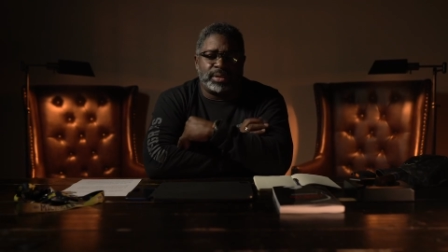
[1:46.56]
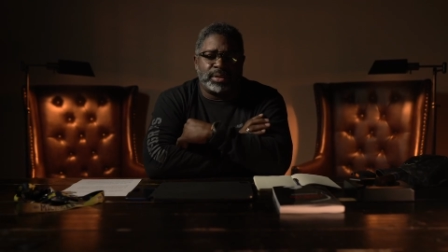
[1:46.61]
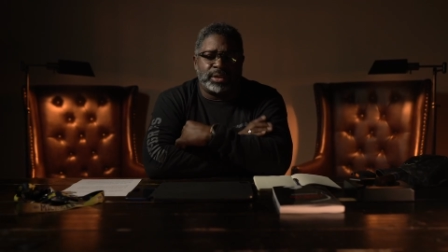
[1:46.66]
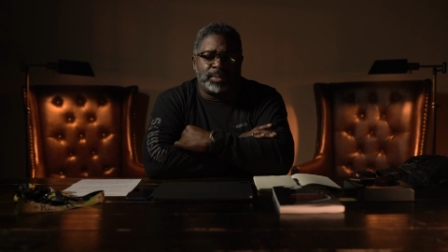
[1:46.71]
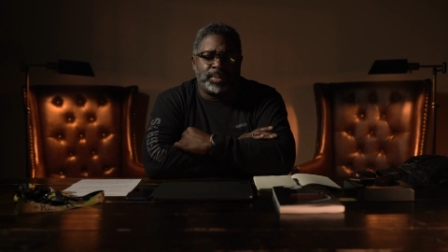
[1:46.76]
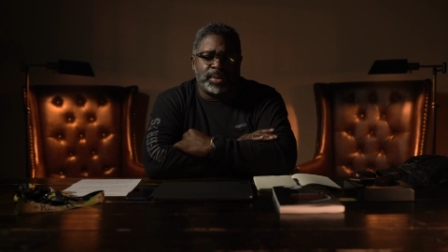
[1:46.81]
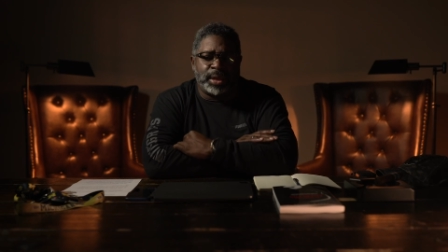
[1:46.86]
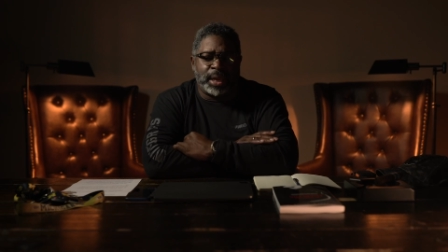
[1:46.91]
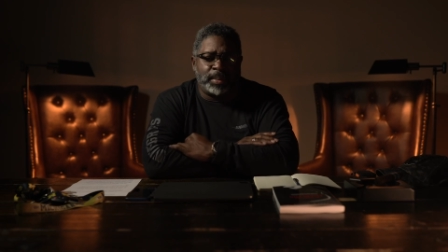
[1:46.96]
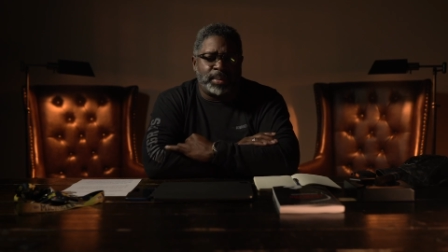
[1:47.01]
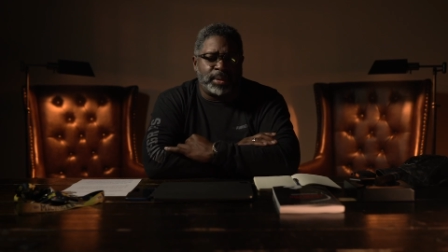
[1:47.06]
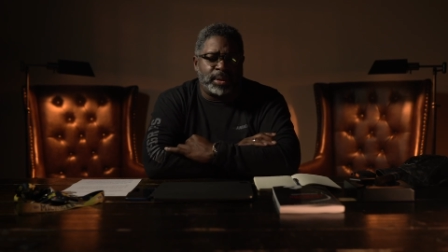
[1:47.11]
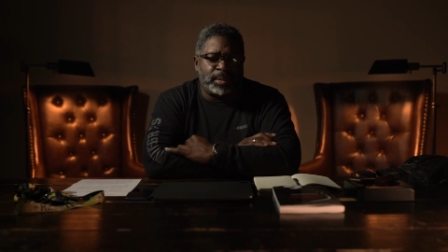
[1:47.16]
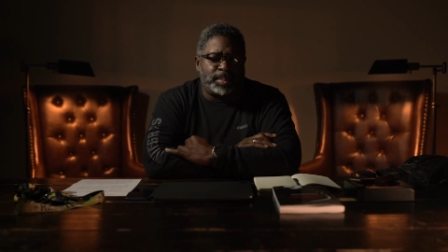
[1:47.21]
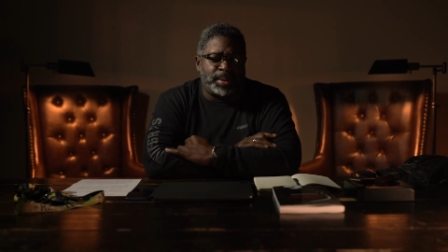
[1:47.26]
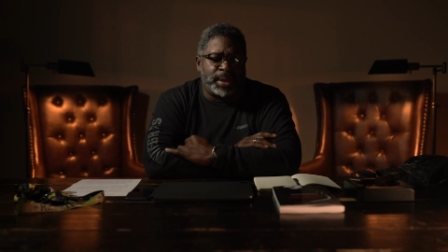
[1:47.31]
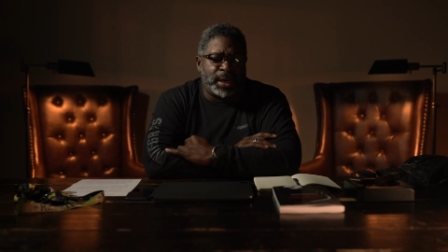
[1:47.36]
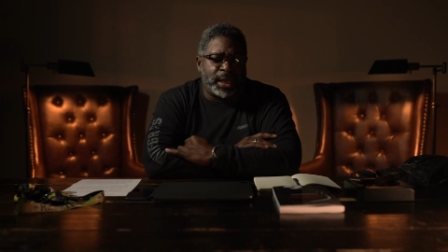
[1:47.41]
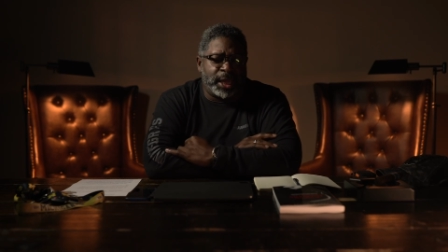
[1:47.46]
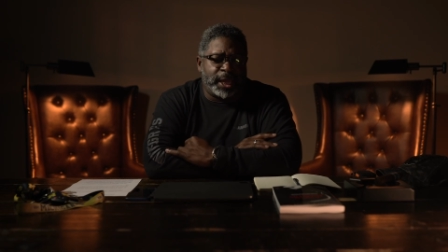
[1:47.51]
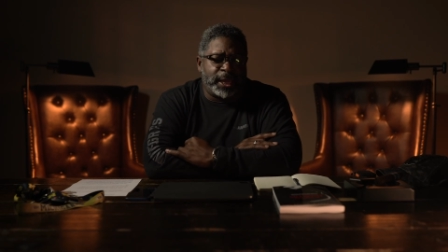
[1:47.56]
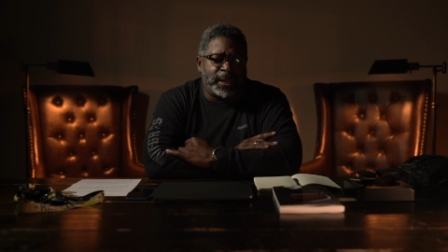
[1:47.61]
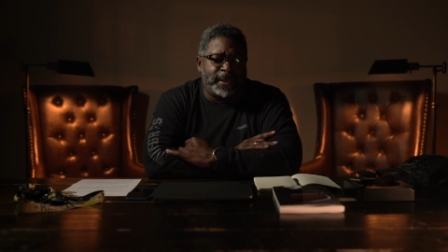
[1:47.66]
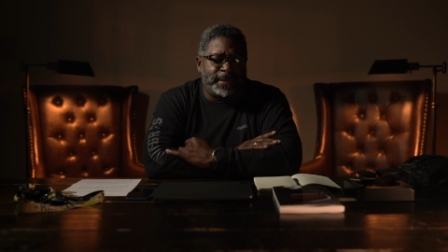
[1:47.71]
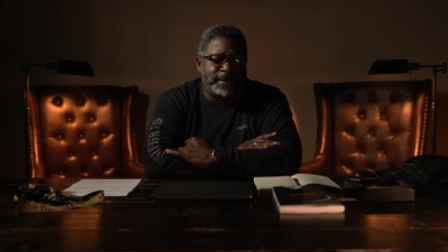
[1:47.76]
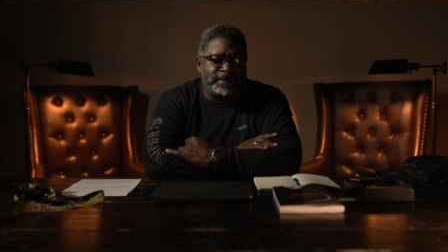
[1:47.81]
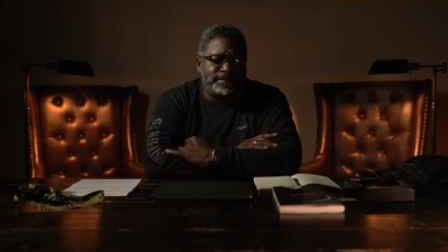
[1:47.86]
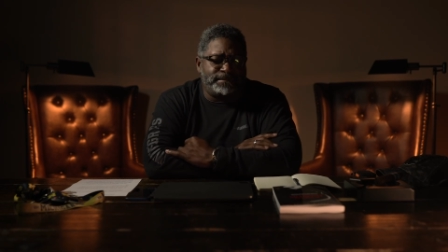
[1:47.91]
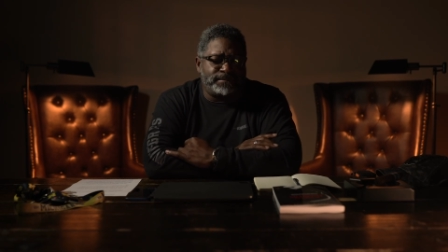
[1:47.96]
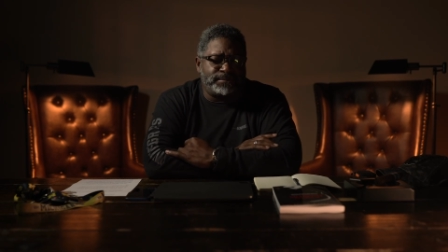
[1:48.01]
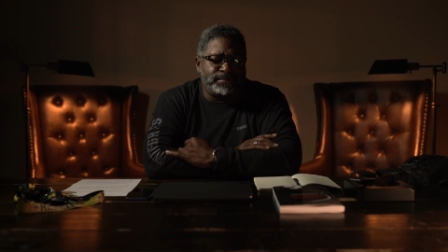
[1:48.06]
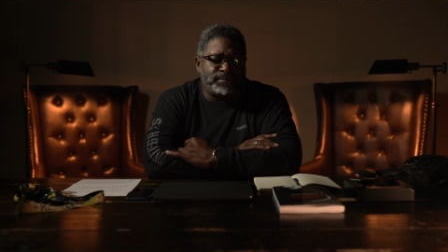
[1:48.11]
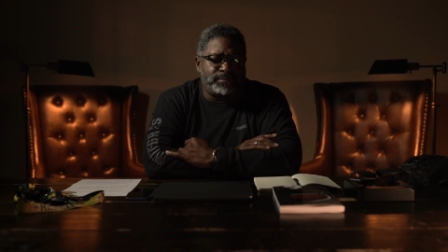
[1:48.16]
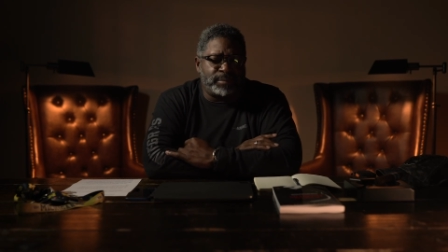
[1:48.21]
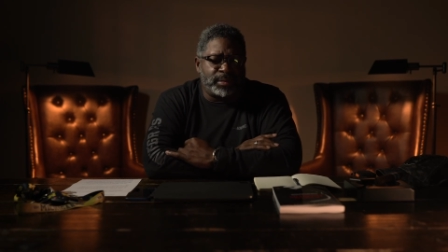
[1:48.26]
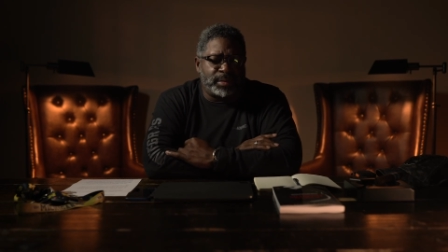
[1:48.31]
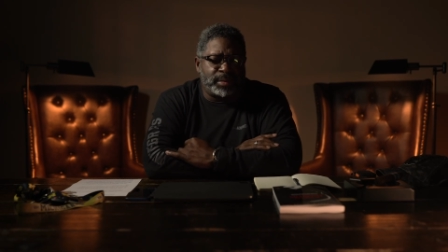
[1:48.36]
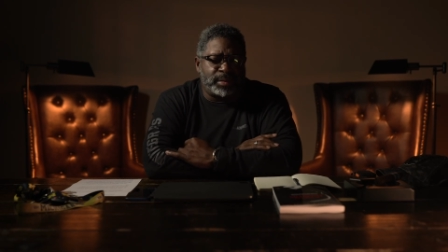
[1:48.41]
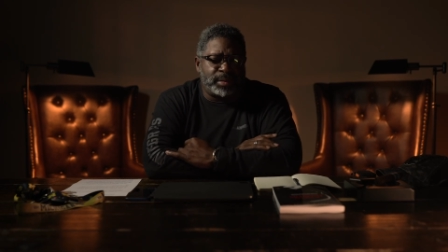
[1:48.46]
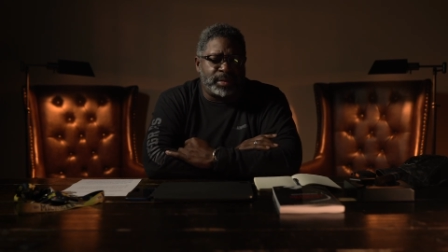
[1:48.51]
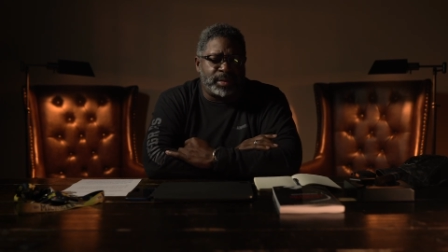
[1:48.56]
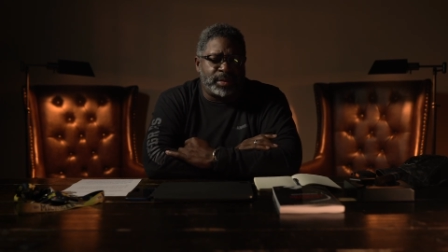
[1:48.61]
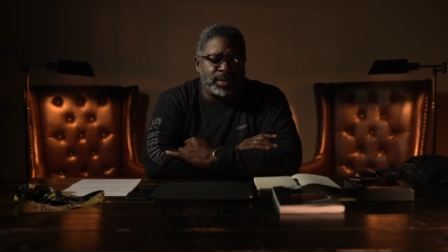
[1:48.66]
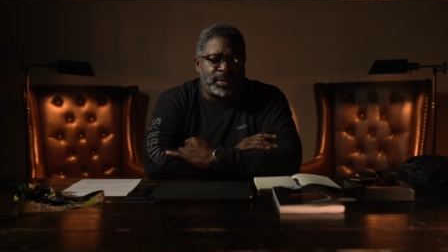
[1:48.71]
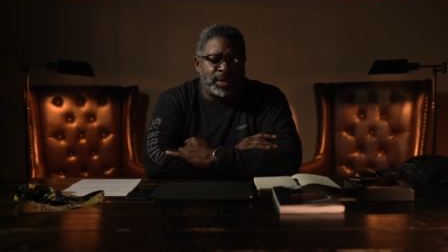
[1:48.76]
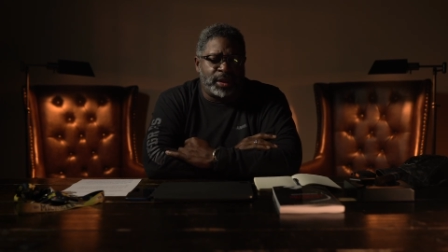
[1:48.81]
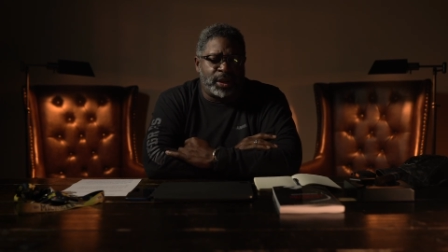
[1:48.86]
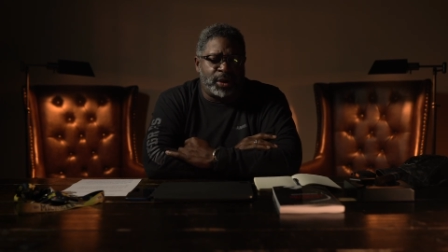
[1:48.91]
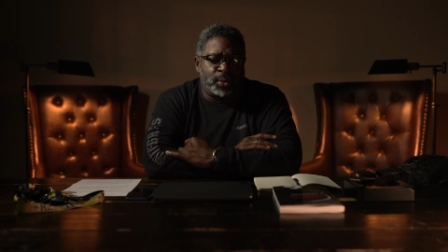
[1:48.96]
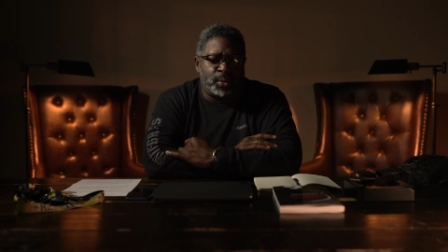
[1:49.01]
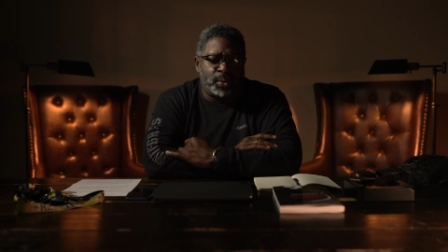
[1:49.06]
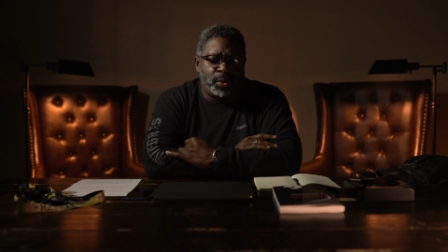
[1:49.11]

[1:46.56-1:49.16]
to be able to play, there